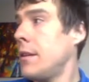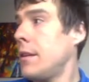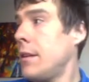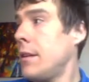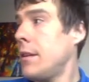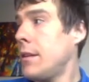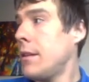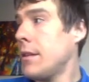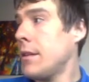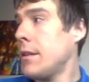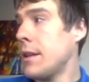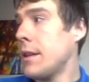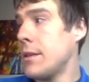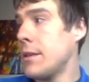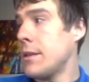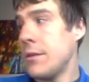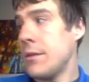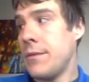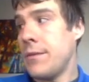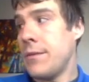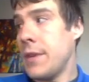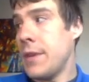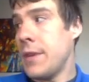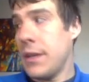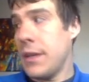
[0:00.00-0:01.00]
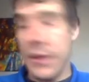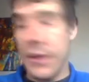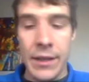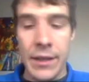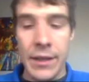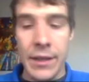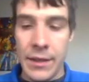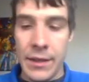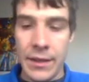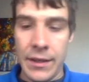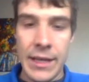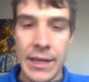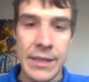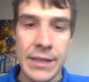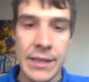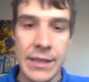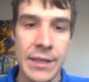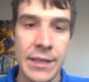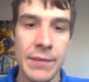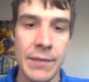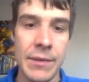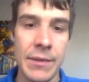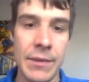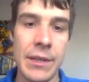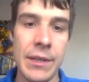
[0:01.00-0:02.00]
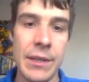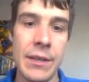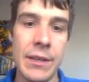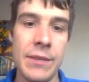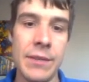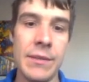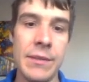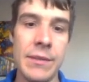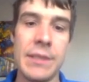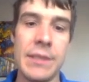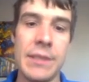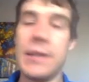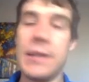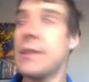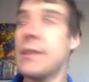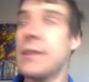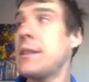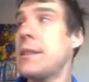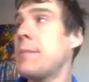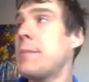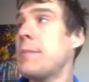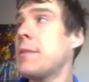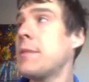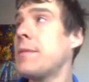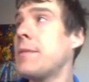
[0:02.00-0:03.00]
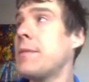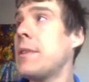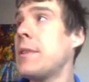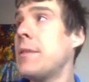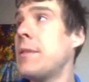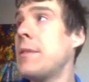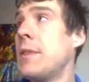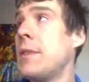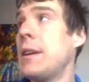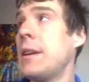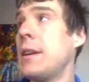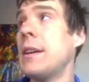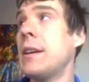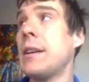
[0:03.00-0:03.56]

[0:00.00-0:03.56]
Okay, so finally, the last thing we're going to do is concept review.